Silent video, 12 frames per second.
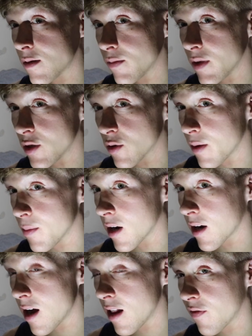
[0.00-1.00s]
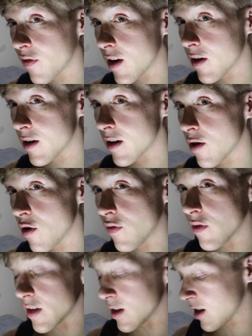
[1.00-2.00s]
me drain my cauliflower ear.
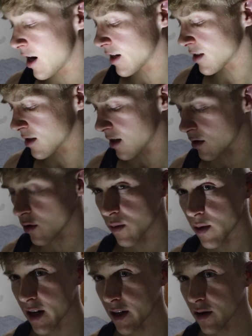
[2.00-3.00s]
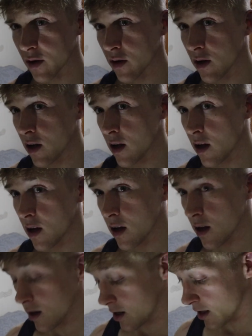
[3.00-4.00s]
Hopefully the lighting is not too bad, you know,
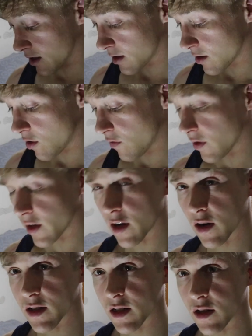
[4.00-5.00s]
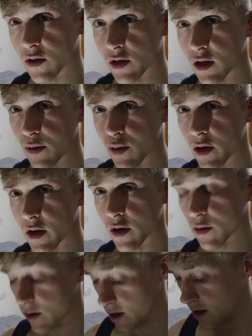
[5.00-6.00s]
like hopefully y'all can still see pretty
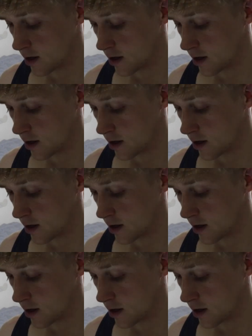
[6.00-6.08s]
good right